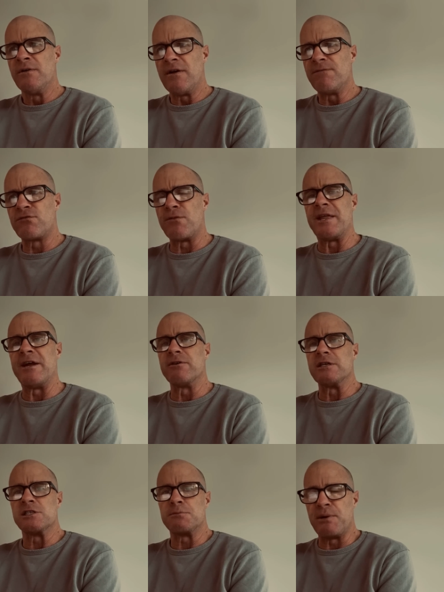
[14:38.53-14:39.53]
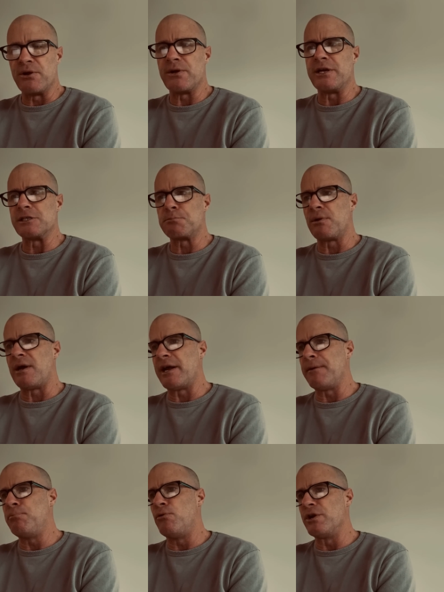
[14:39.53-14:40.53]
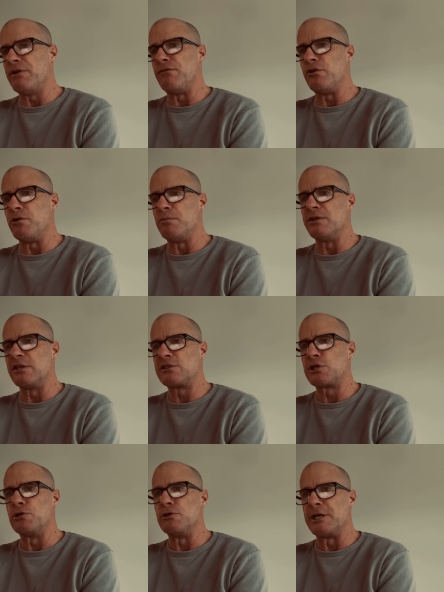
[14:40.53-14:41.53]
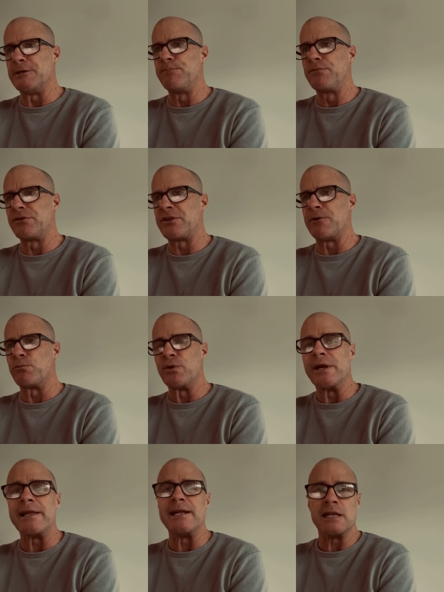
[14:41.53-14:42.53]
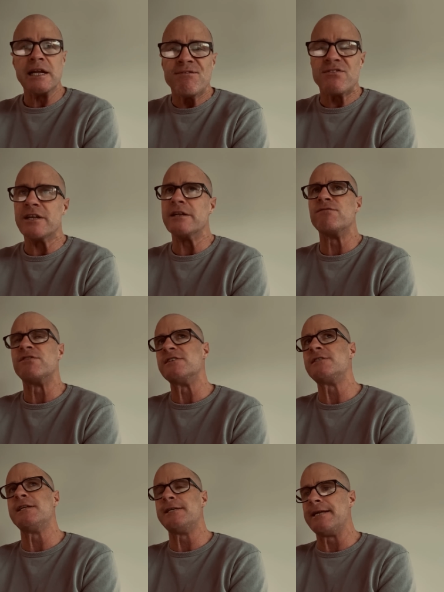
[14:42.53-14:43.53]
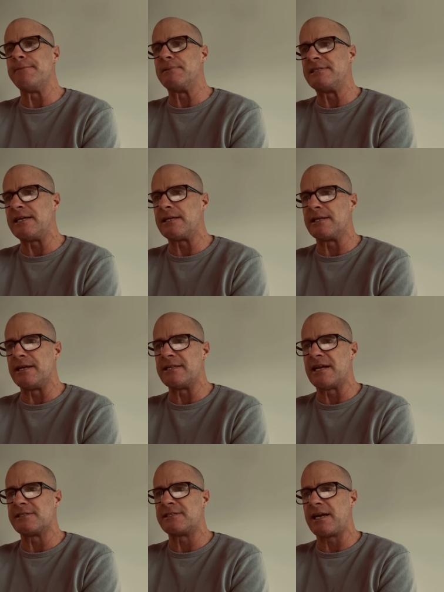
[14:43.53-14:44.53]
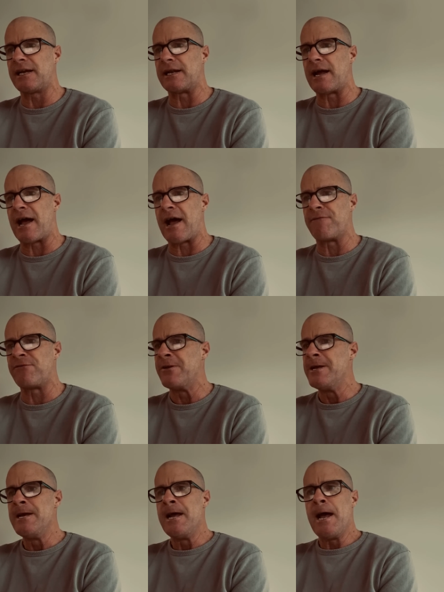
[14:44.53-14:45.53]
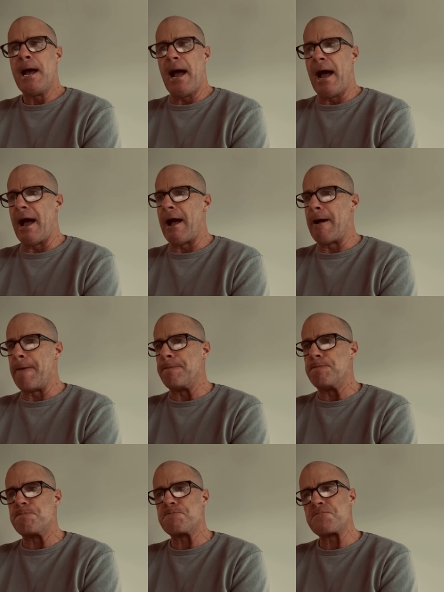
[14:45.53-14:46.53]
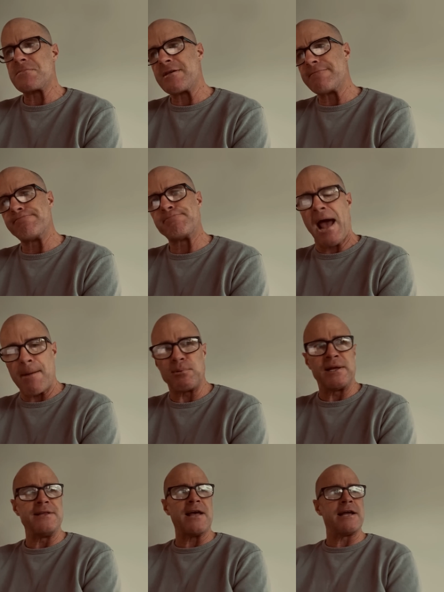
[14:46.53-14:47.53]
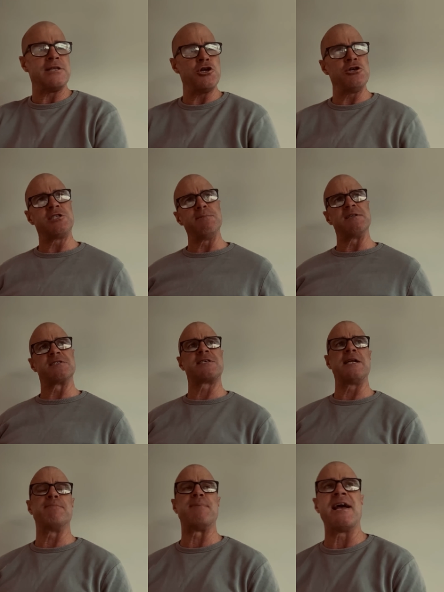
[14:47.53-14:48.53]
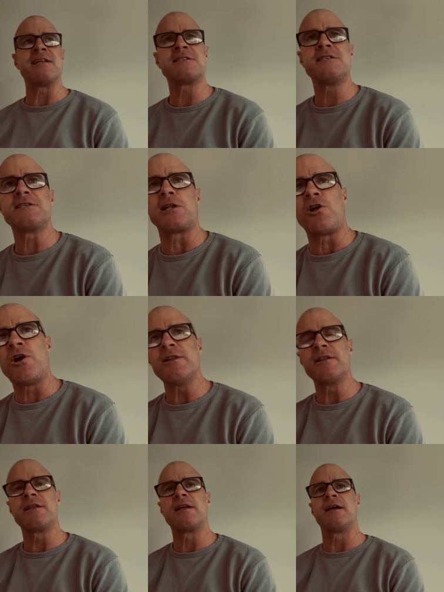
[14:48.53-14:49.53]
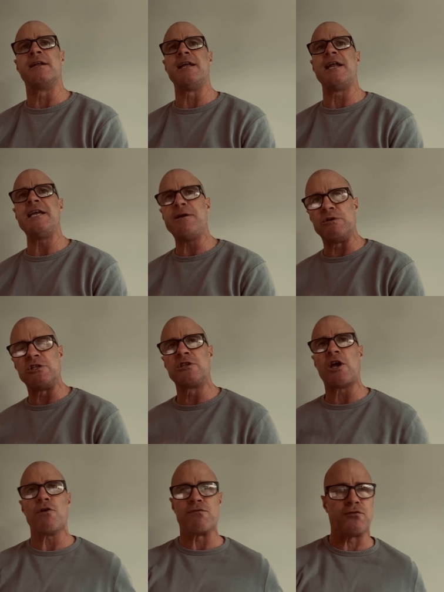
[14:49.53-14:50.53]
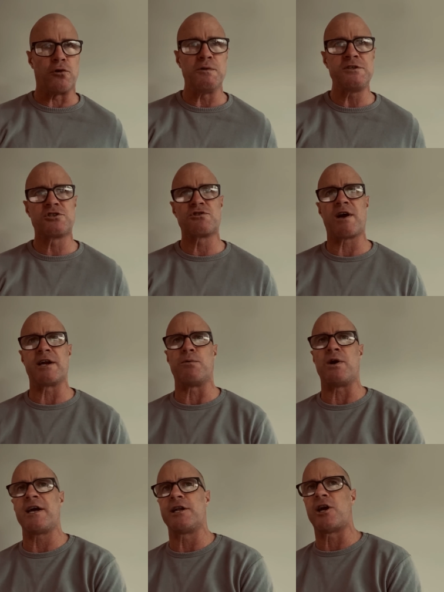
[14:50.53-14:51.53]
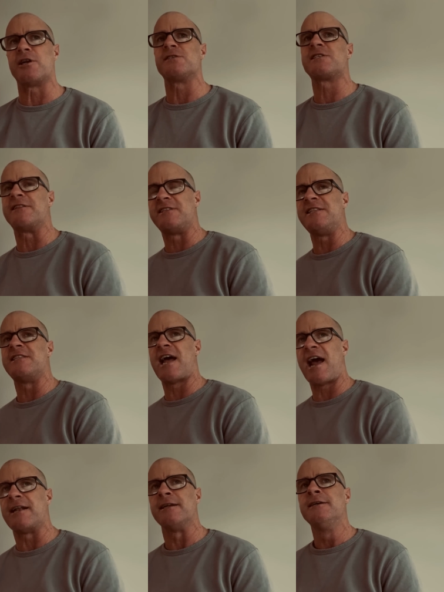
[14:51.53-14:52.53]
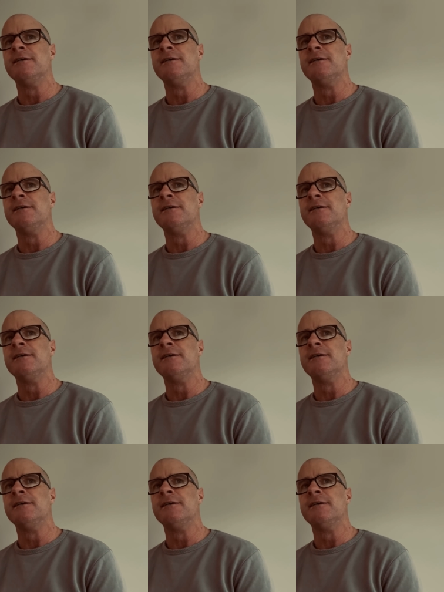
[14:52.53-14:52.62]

from their experienced player point of view, were the two that really lifted for Sydney, particularly in that second half. Papley, they used him at centre bounces a lot, and then he would go forward straight away. I noticed they did that